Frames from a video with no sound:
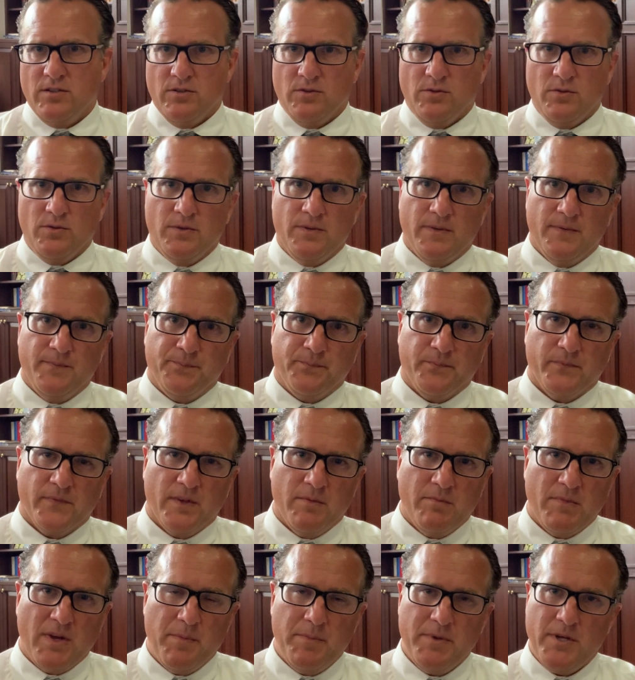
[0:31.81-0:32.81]

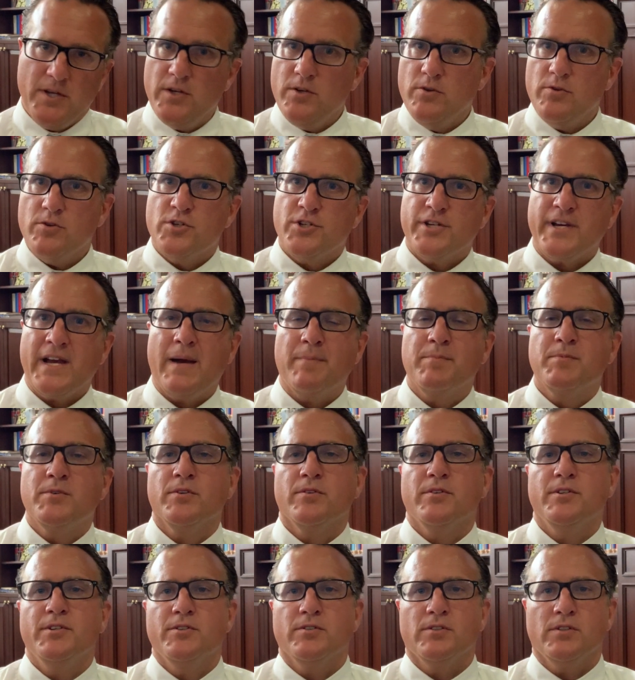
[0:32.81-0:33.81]
It may be a new
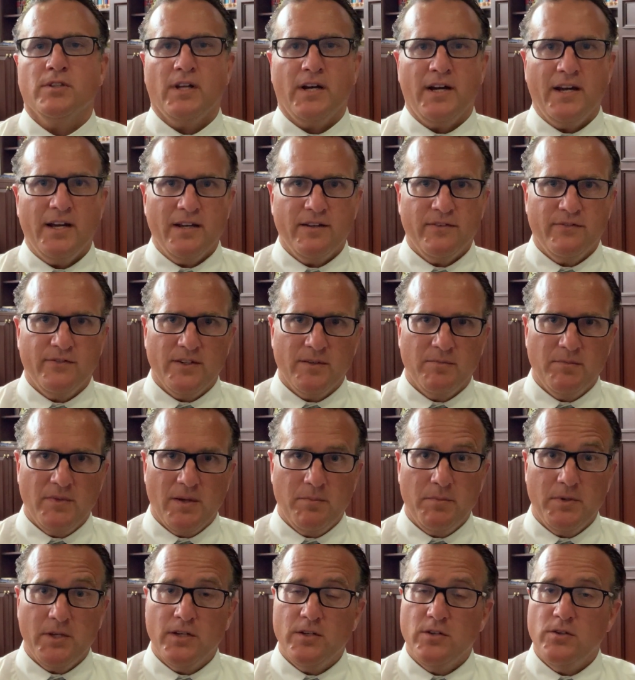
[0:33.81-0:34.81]
chapter in your life. It may
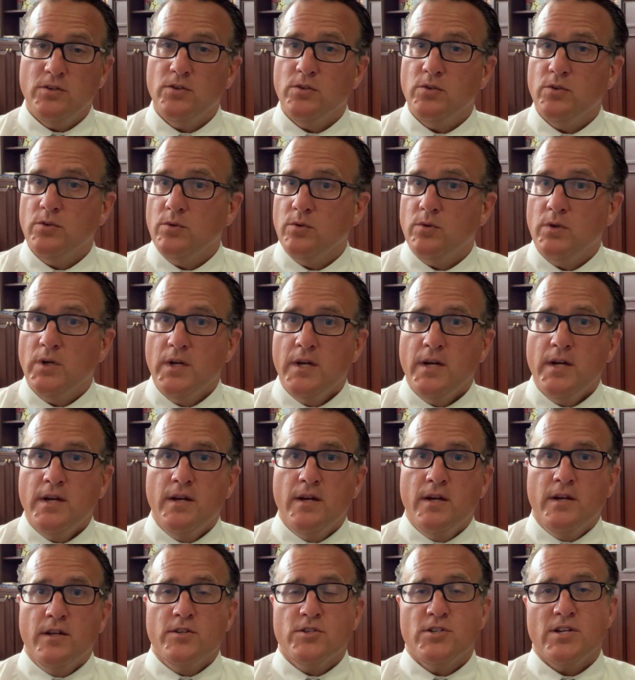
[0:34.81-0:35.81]
be a new
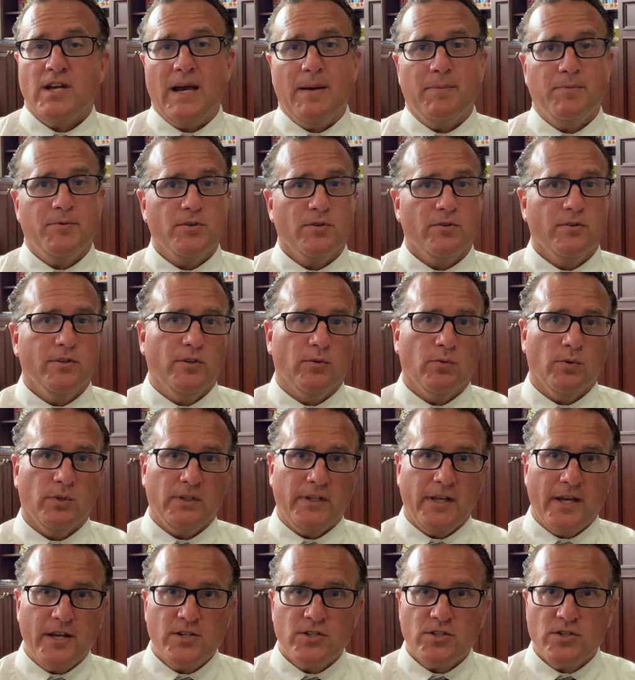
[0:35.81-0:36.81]
chapter in a
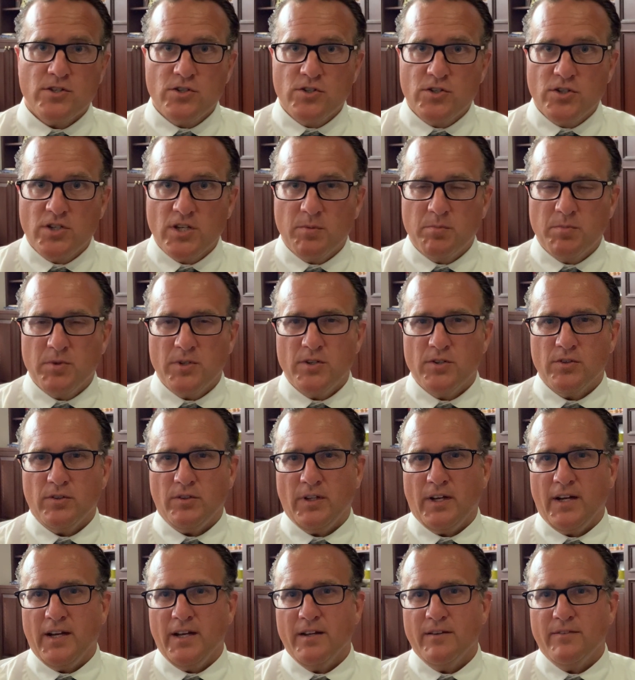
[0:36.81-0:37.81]
relationship in your
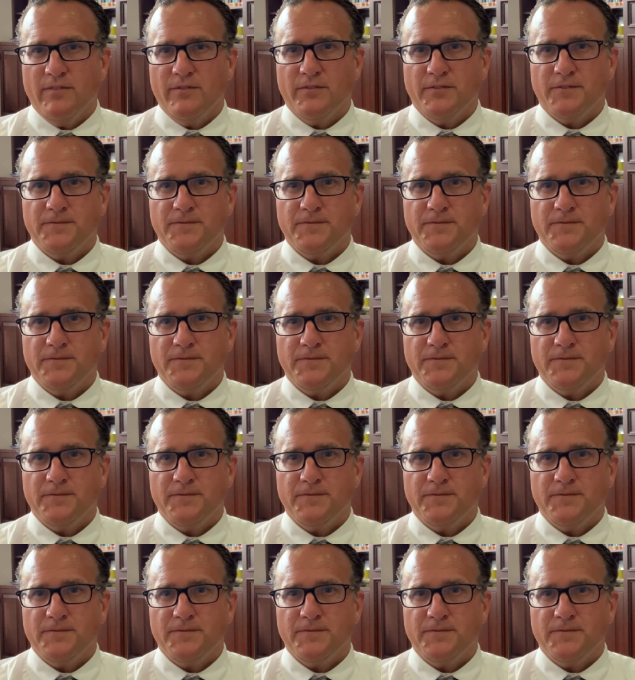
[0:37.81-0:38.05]
life.